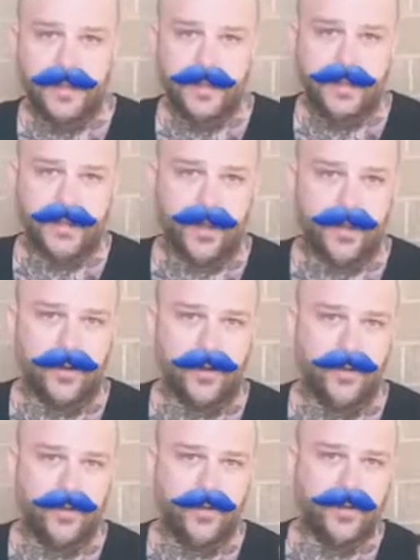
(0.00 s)

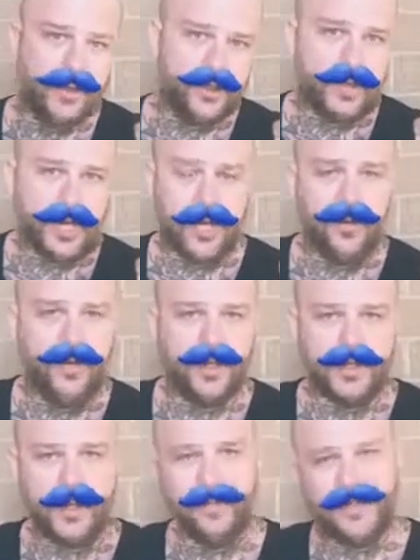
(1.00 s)
So, which kind of
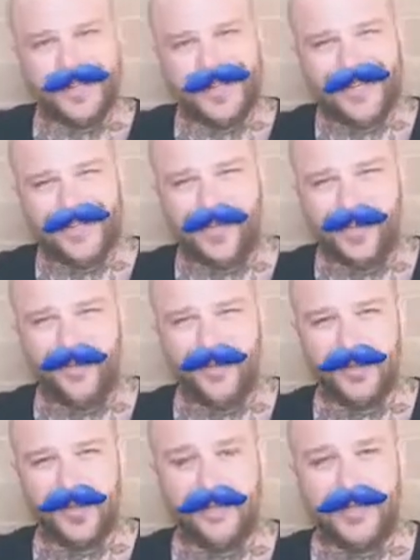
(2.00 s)
worked out because I get to talk
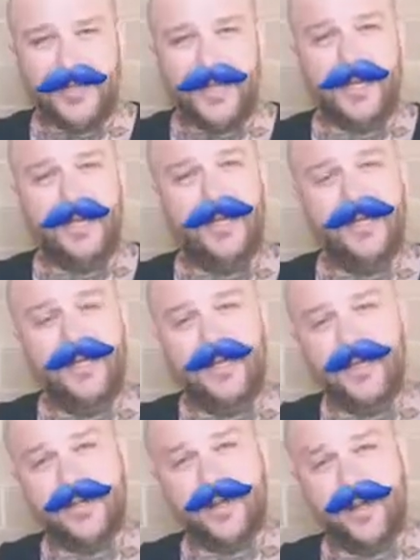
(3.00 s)
about something that
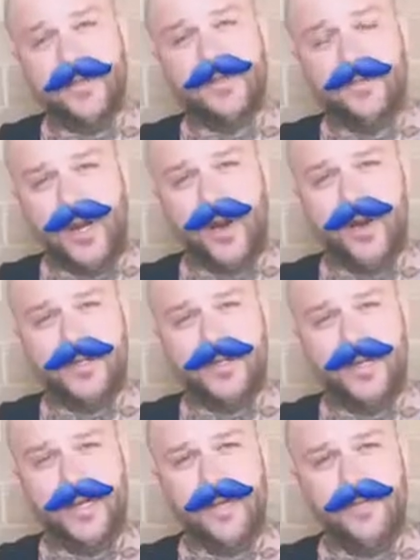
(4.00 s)
is close to my
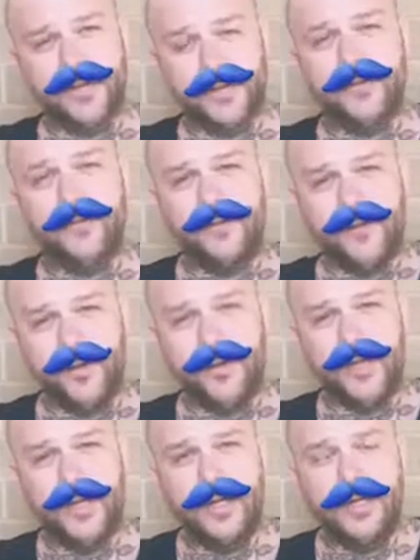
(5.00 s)
heart today, which is
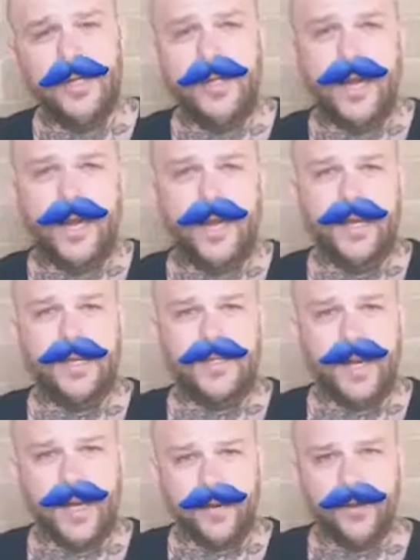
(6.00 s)
food.
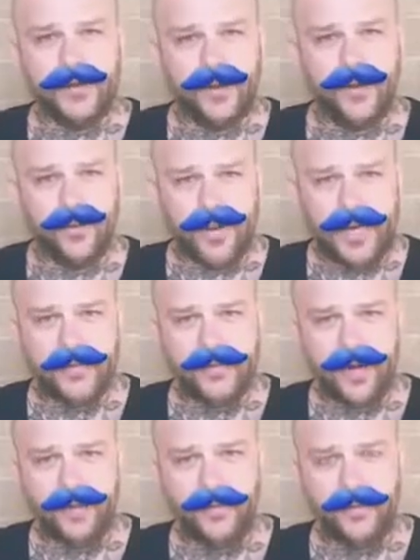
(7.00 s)
It's Arizona
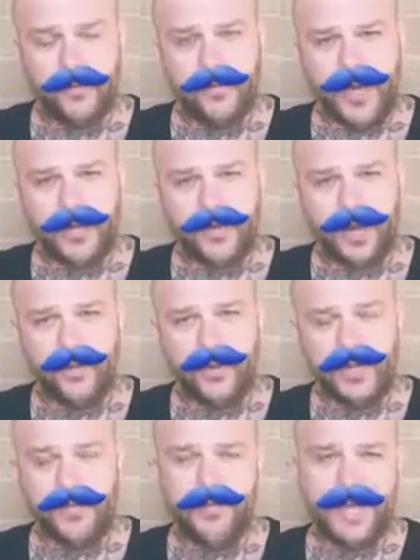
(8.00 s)
Restaurant
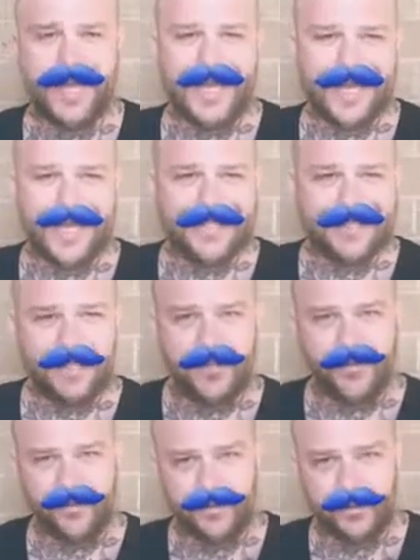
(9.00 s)
Week, May
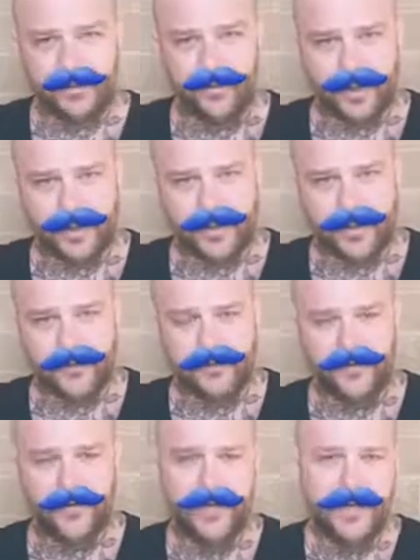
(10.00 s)
18th through
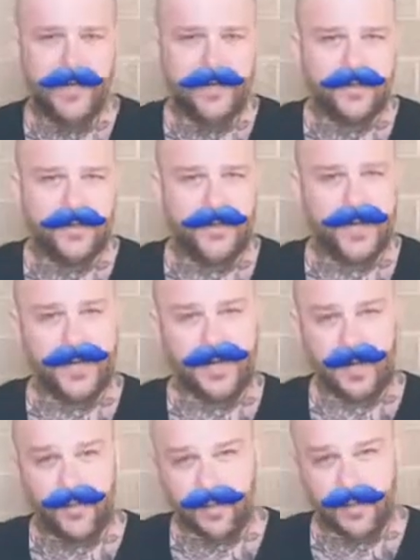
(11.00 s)
27th. So we got
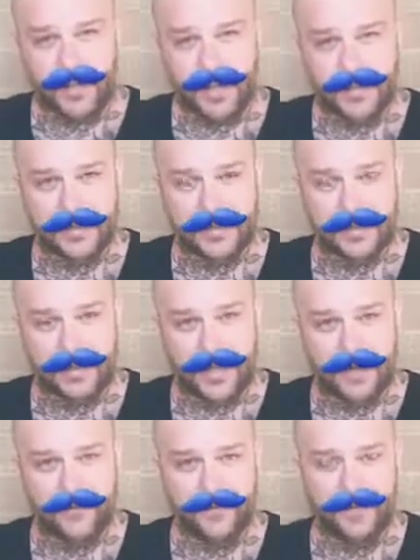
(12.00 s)
a couple days
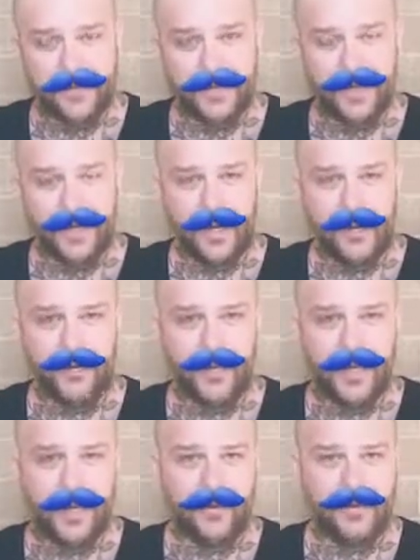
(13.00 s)
left,
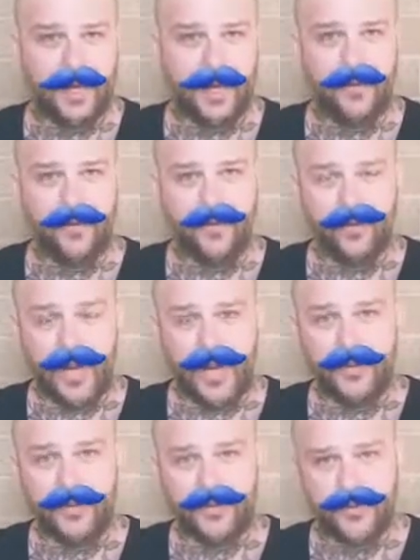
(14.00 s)
and I thought I would
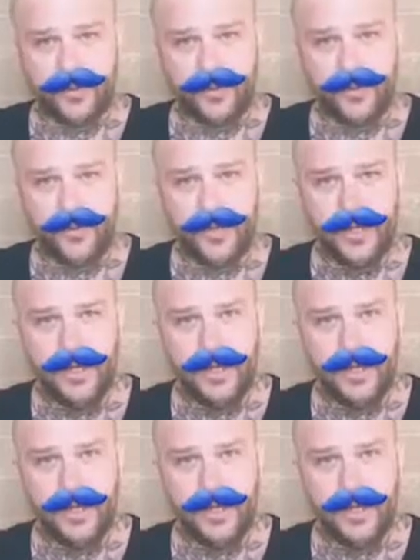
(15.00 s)
run through